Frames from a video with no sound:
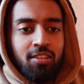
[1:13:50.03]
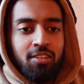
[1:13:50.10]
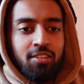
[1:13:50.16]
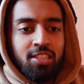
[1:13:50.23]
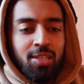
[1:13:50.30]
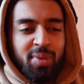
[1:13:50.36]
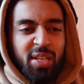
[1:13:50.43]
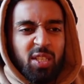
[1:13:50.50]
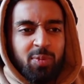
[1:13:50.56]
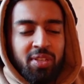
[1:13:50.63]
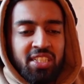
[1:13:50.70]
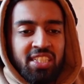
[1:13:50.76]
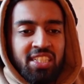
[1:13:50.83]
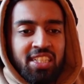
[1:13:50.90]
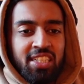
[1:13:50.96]
Some nice
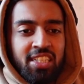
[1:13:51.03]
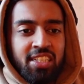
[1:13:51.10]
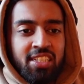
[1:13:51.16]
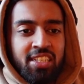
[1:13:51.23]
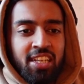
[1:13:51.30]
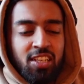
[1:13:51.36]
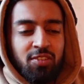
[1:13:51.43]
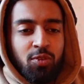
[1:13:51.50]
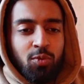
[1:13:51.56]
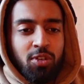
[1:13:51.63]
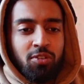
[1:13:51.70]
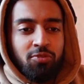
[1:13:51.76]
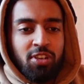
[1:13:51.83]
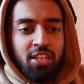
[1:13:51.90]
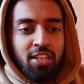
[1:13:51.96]
places in Deansgate if you want
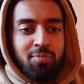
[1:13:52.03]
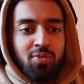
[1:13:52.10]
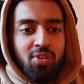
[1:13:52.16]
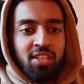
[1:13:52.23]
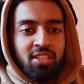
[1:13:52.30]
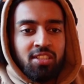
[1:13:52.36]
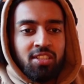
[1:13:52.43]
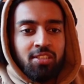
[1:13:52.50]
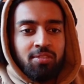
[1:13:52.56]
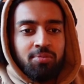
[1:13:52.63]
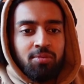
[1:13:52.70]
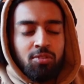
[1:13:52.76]
to really impress her.